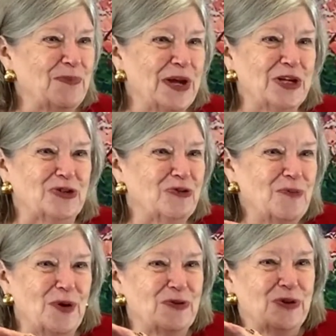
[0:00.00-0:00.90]
base for
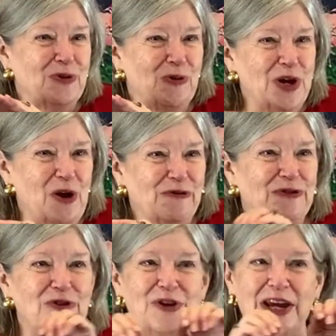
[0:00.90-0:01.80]
both Creole
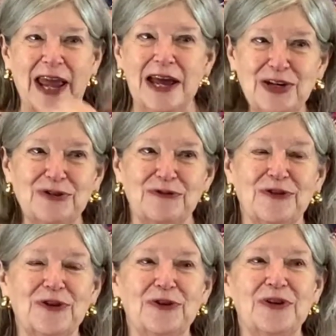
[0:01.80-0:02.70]
food and Cajun
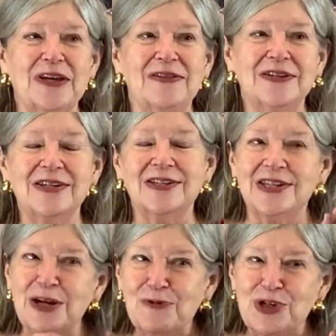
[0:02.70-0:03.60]
food, the
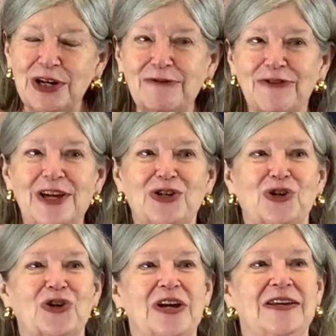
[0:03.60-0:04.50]
distinguishing
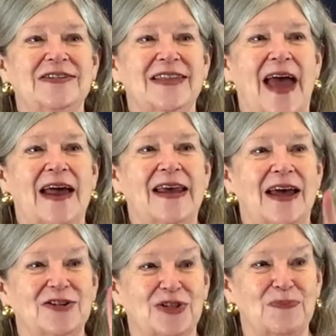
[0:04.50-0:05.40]
feature is that,
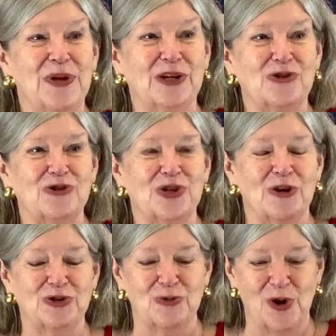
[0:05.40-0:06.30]
as the picture
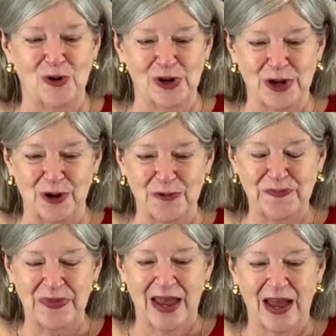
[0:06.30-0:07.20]
showed you earlier,
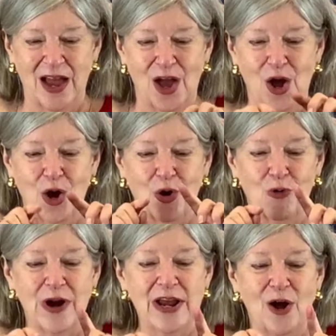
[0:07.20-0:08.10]

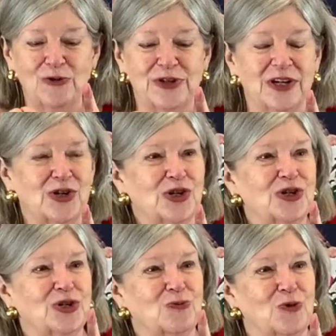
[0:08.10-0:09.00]
Creole
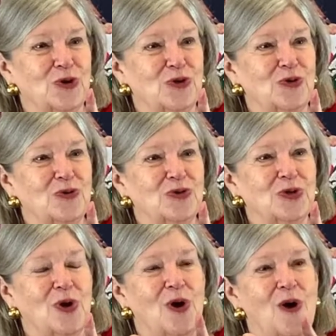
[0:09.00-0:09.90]
dishes roux
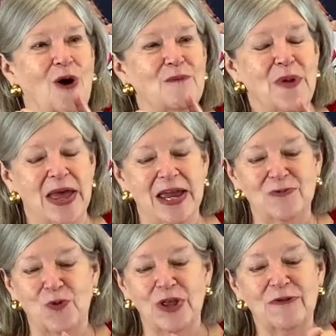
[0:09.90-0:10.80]
are
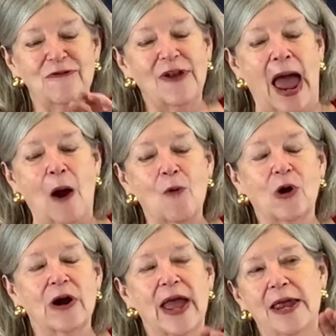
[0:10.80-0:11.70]
made with
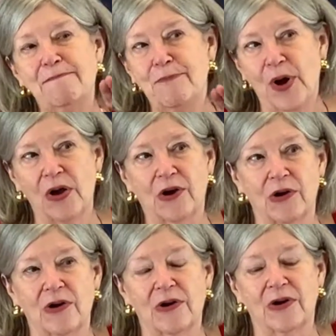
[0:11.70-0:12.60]
flour and
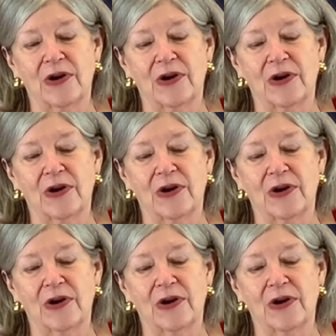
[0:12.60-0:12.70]
butter,